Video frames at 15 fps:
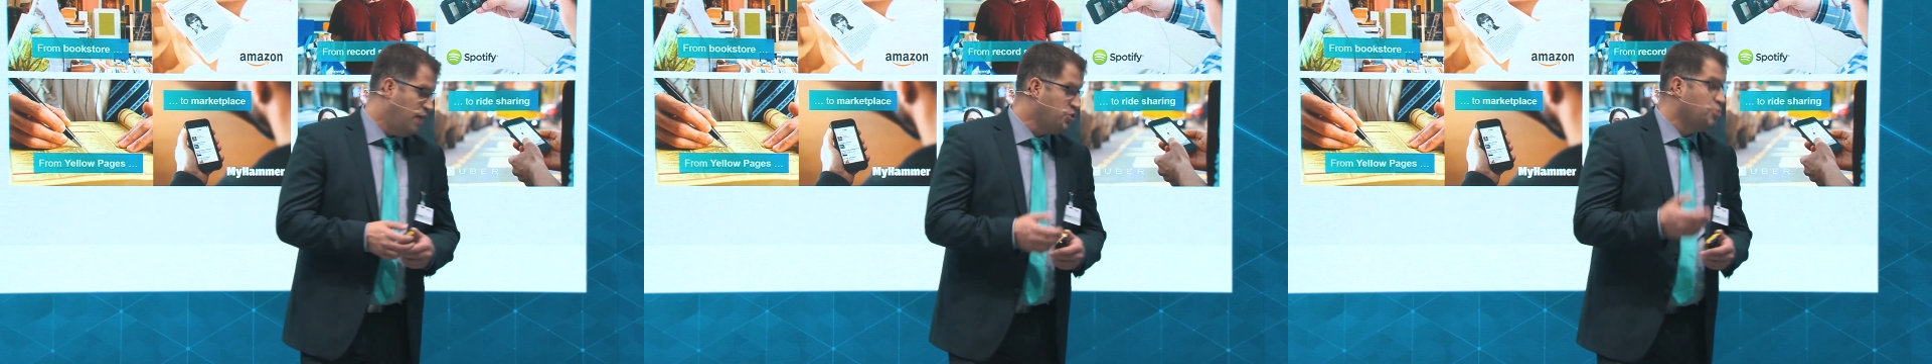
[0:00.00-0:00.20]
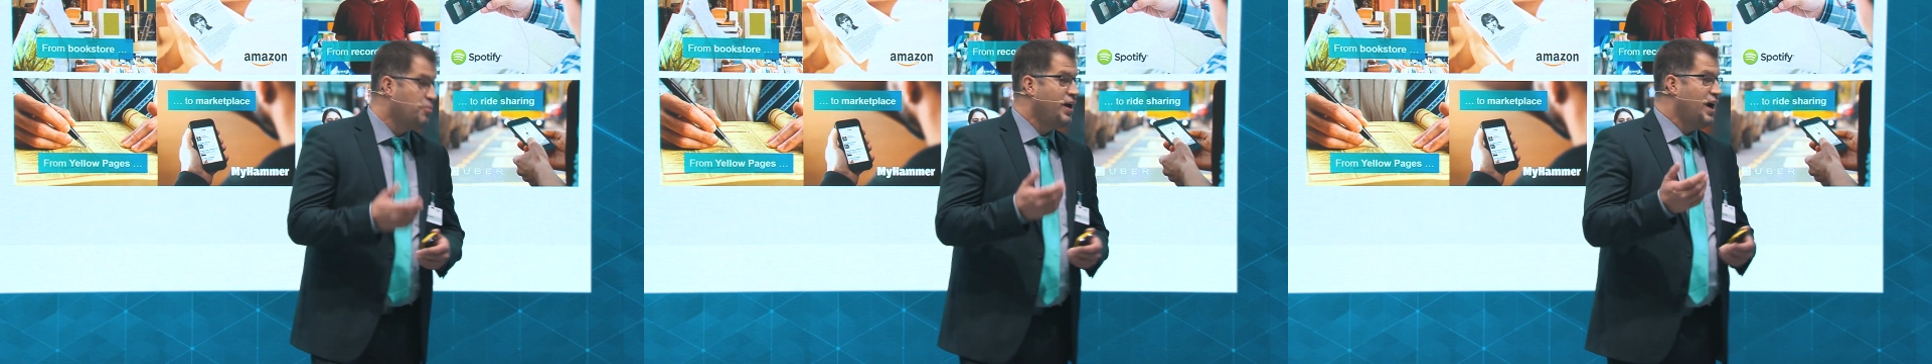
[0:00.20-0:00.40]

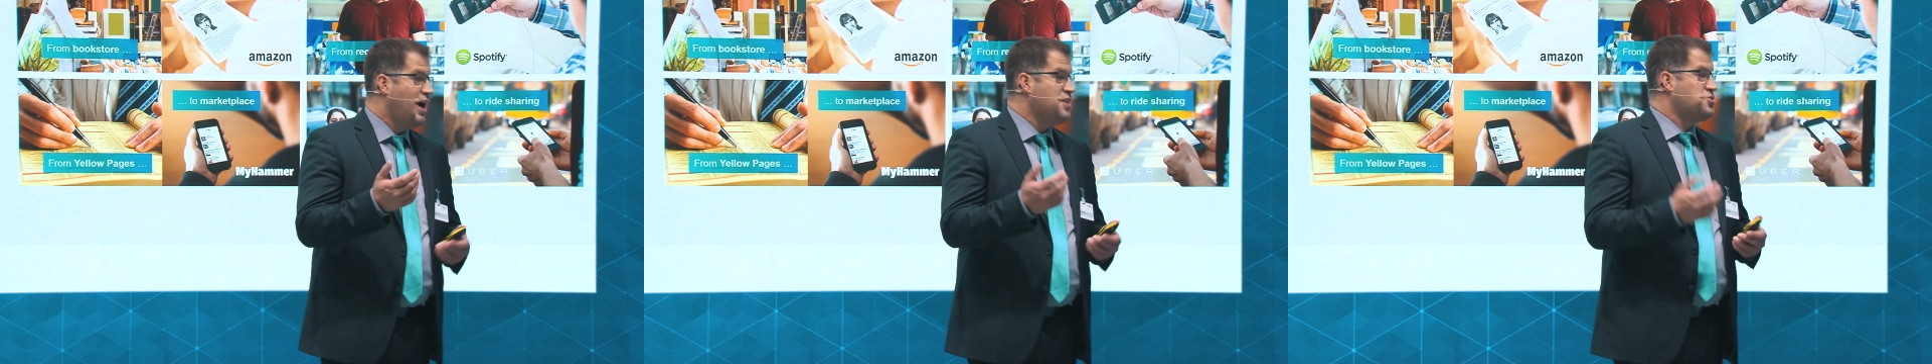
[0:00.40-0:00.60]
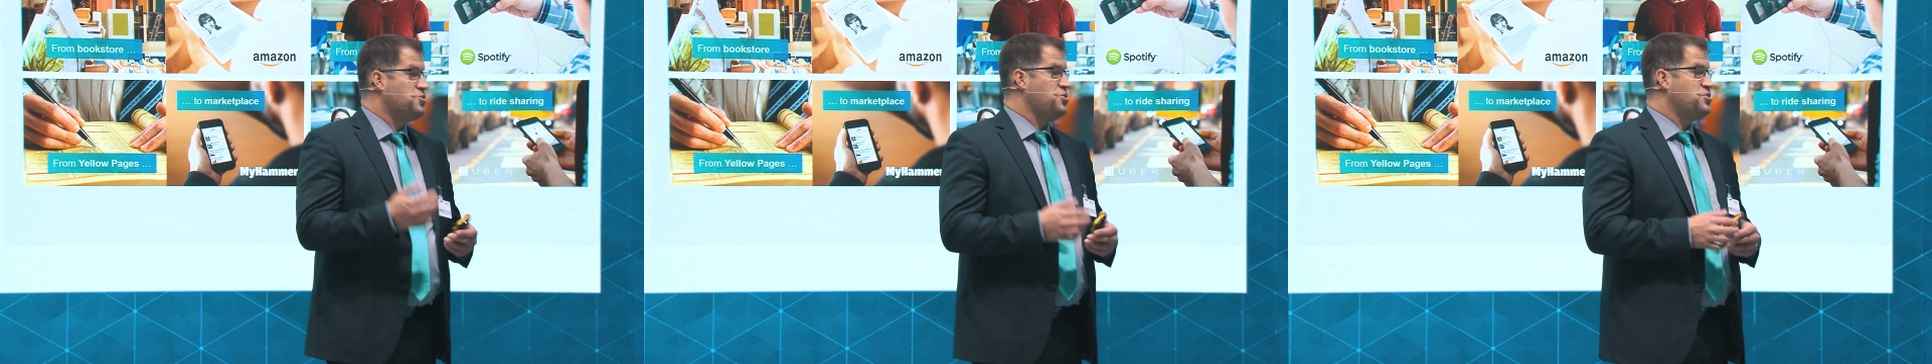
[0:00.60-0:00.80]
you may
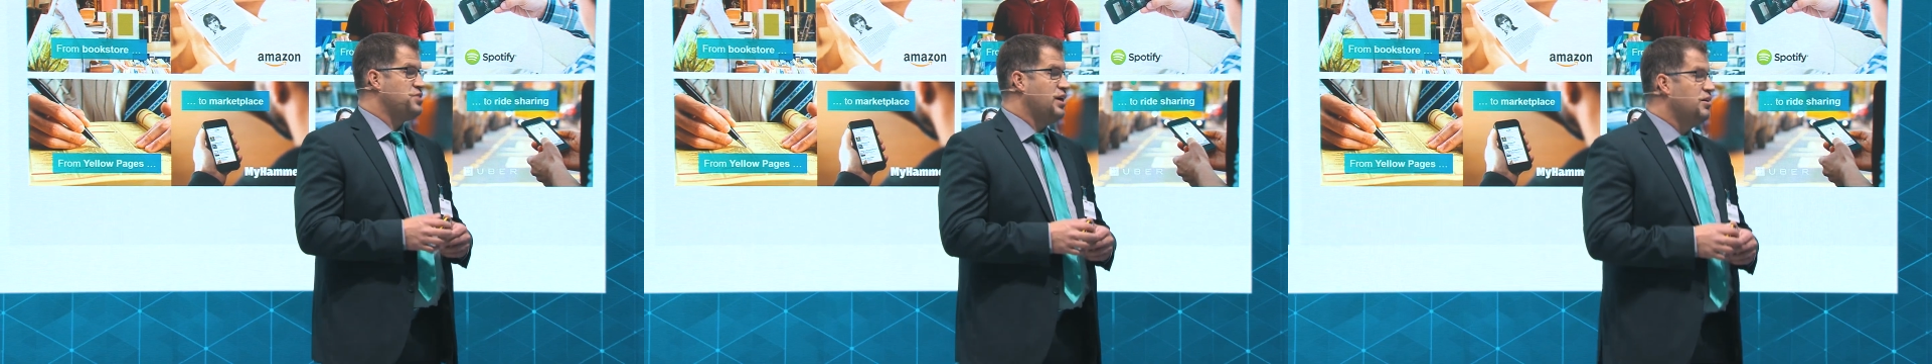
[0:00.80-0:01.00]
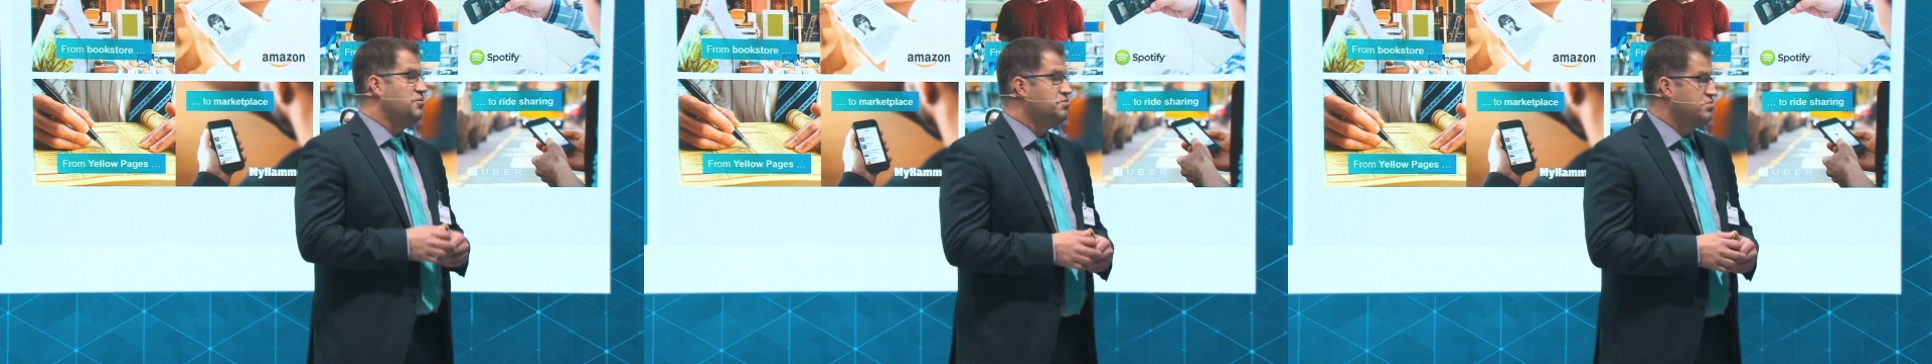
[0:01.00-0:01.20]
ask
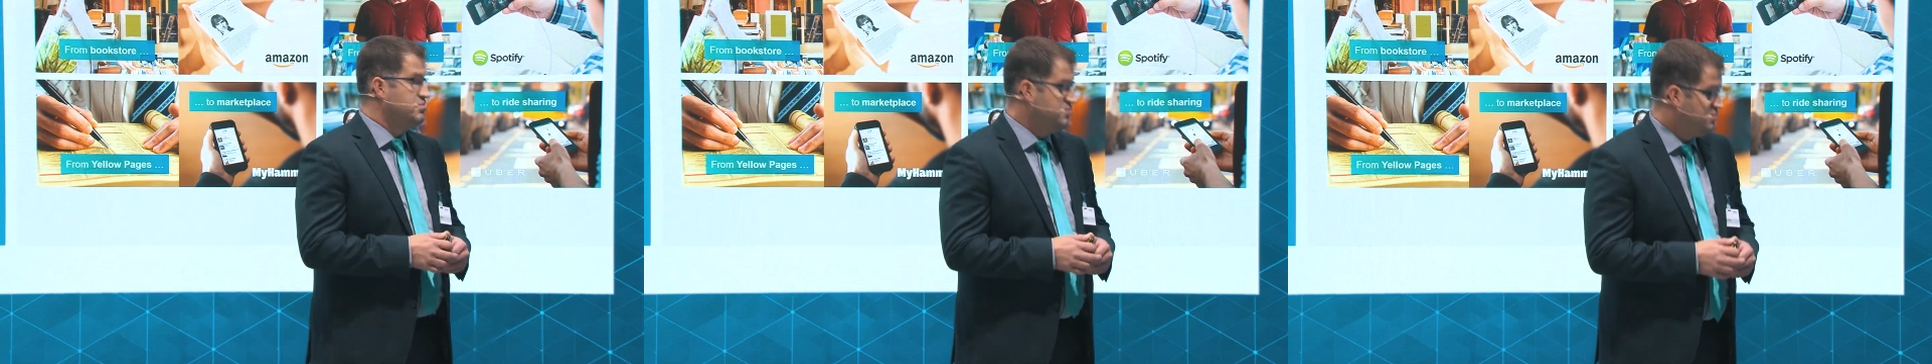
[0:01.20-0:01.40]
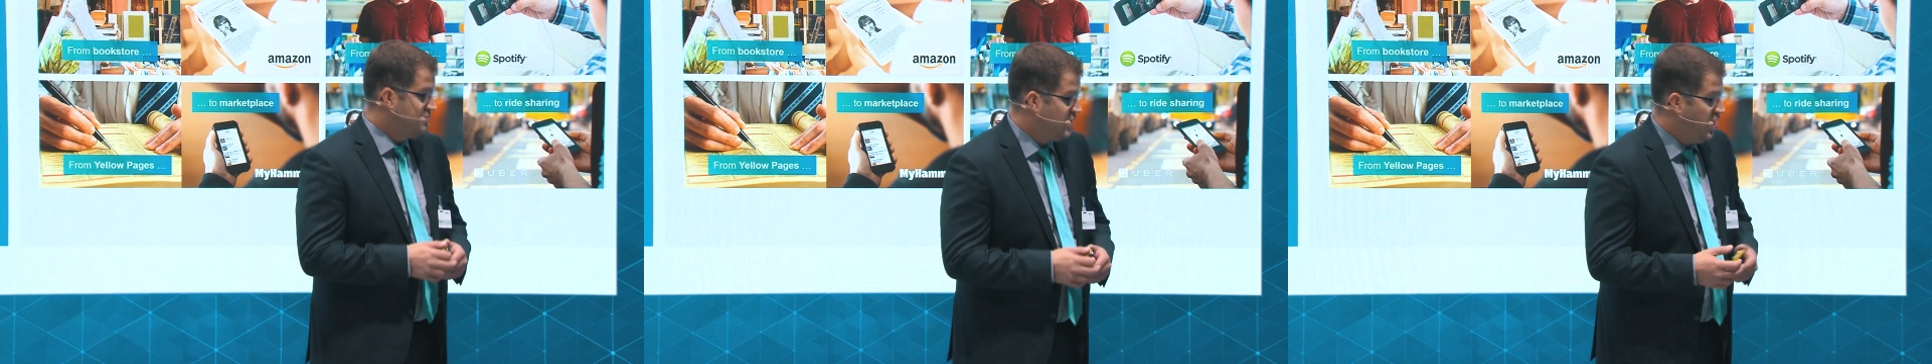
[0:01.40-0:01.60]
yourself,
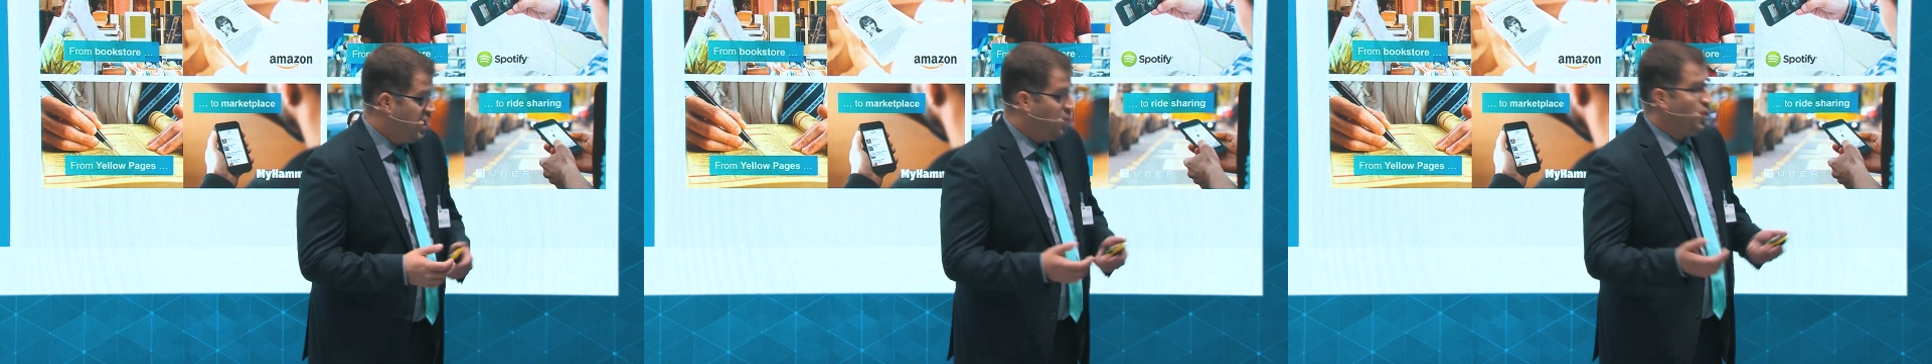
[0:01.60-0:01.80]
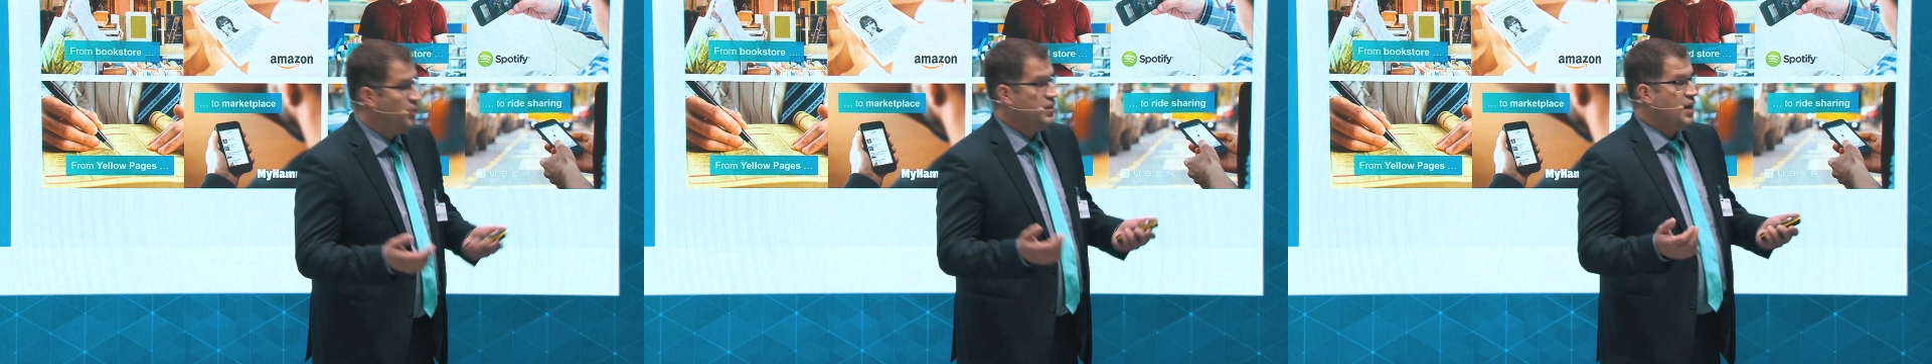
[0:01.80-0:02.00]

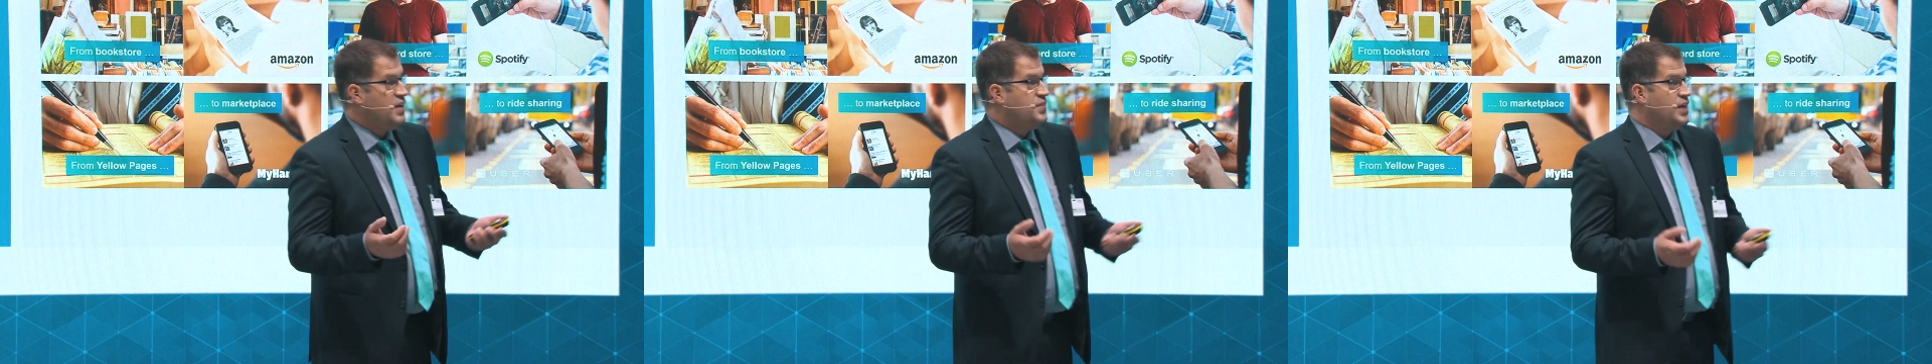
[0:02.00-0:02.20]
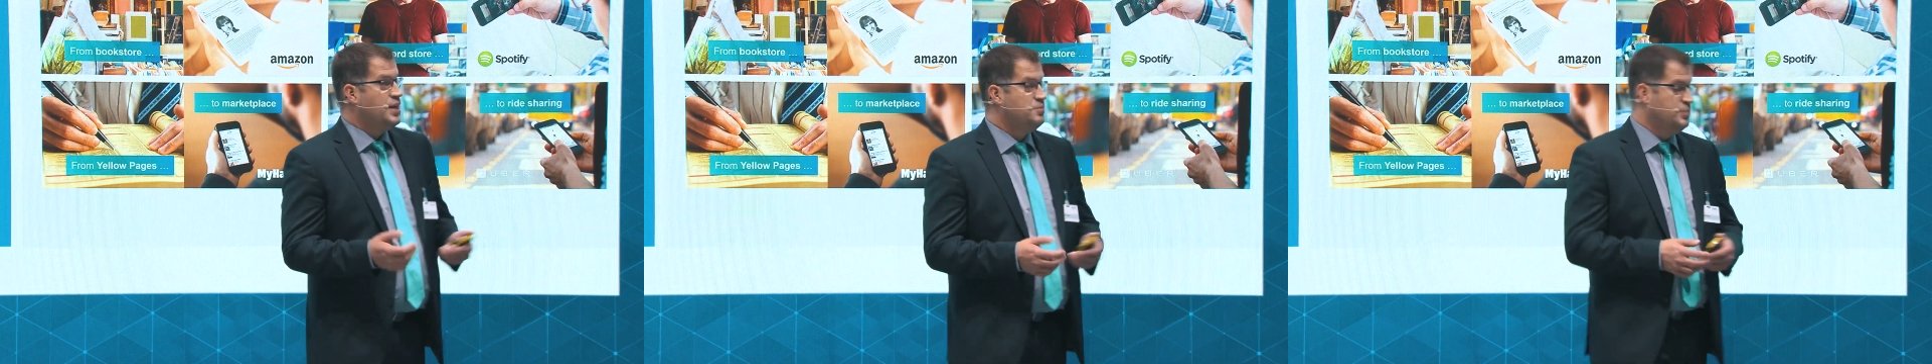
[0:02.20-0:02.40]
what does
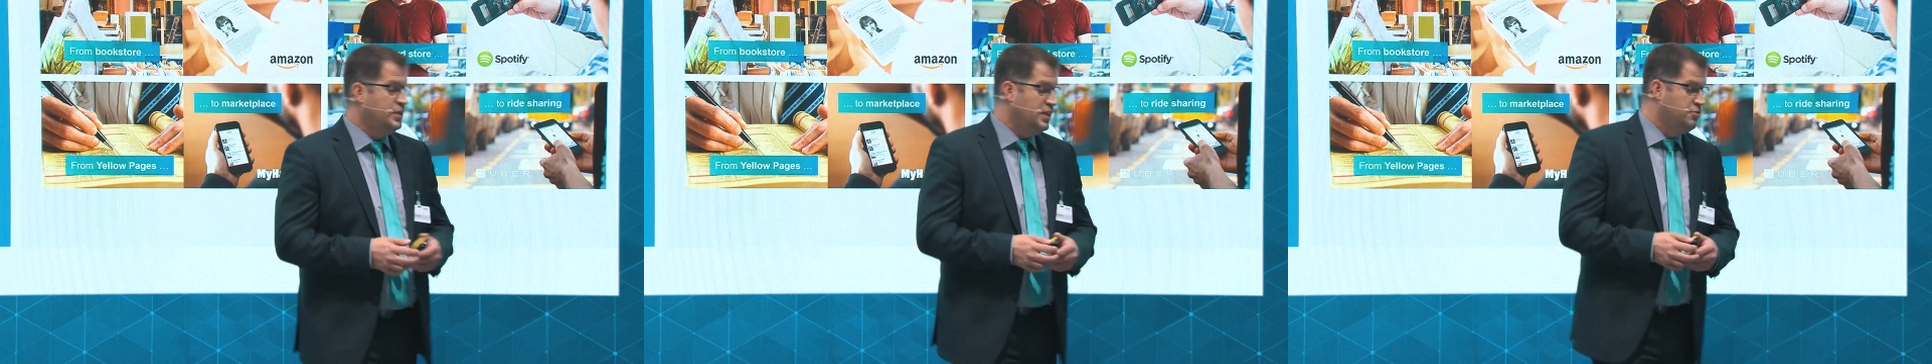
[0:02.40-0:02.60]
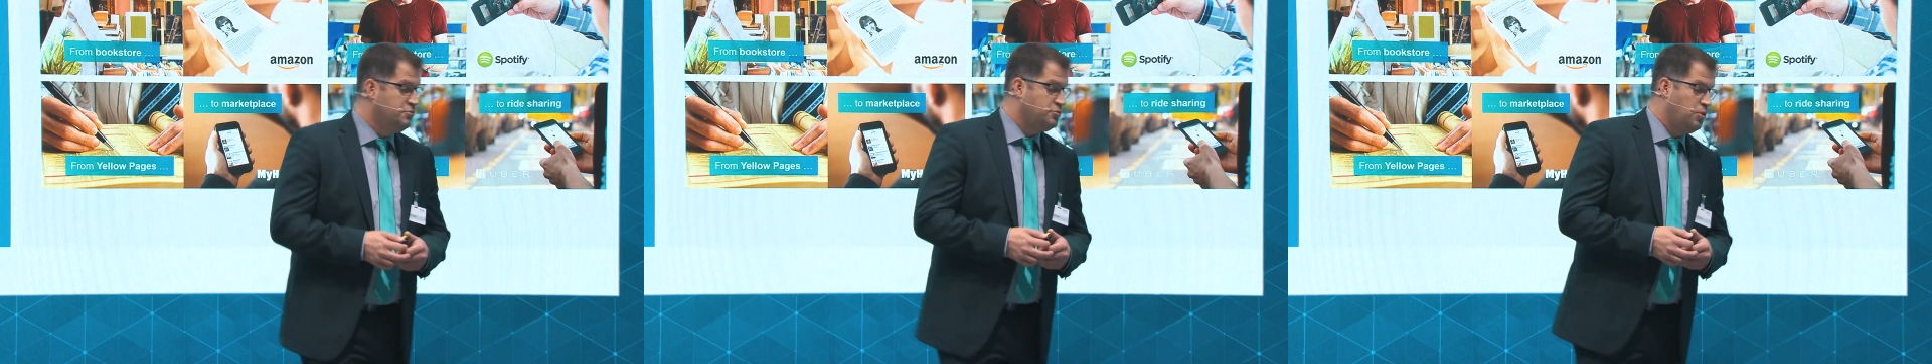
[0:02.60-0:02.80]
that
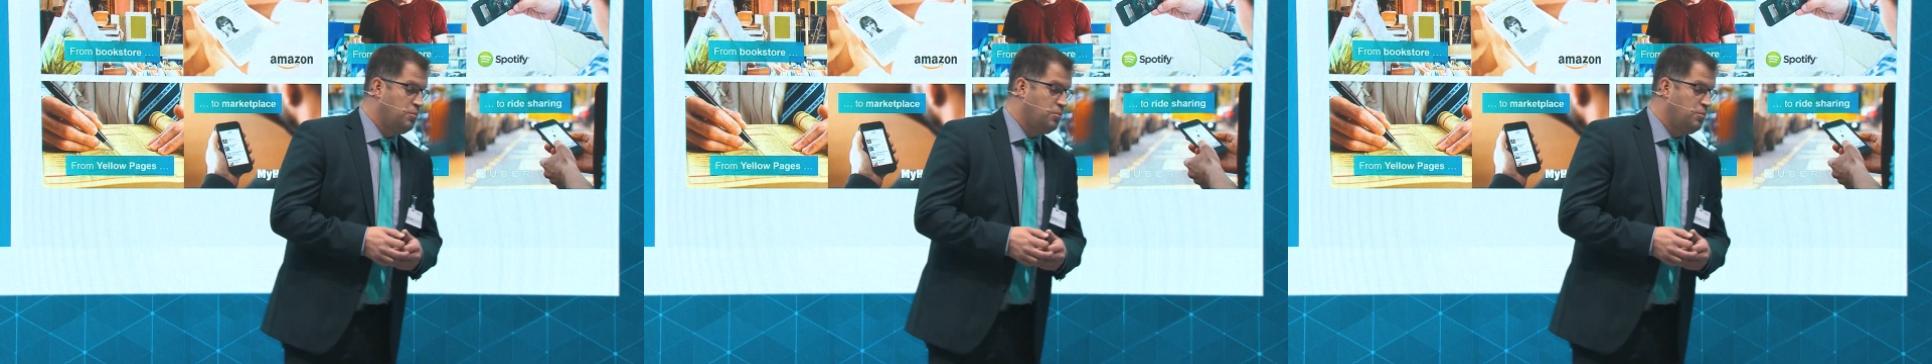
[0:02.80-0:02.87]
mean for